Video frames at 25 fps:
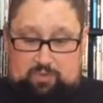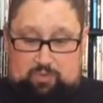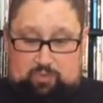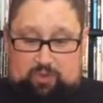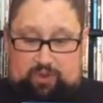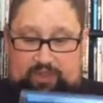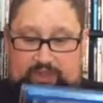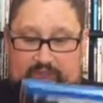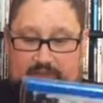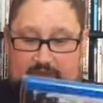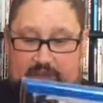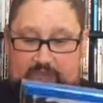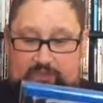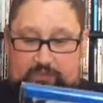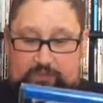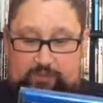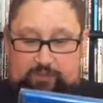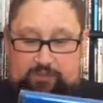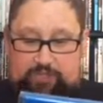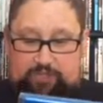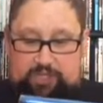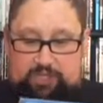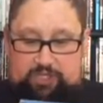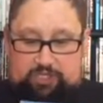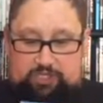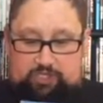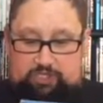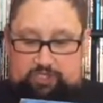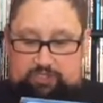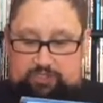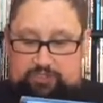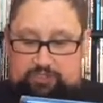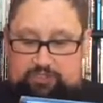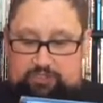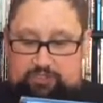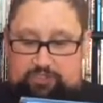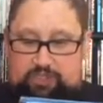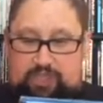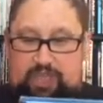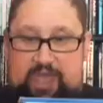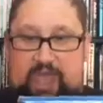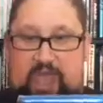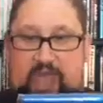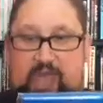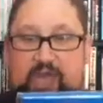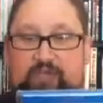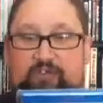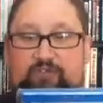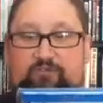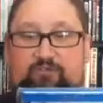White Lotus Productions,
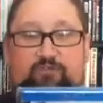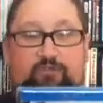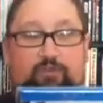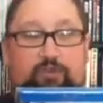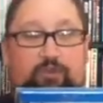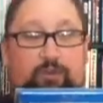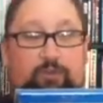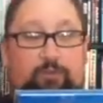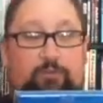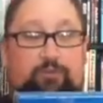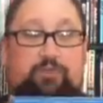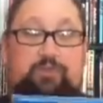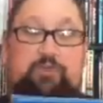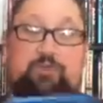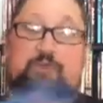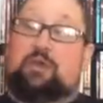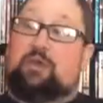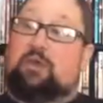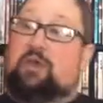Ash Films.